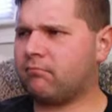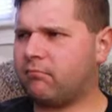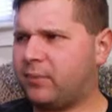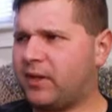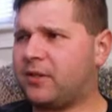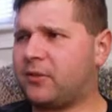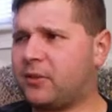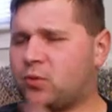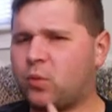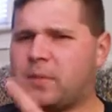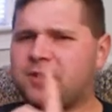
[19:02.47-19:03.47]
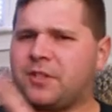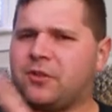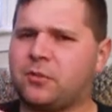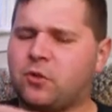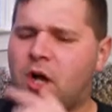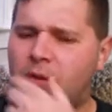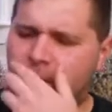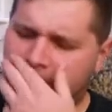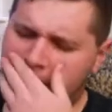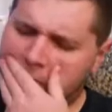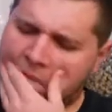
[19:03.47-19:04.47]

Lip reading: but there is one particular problem.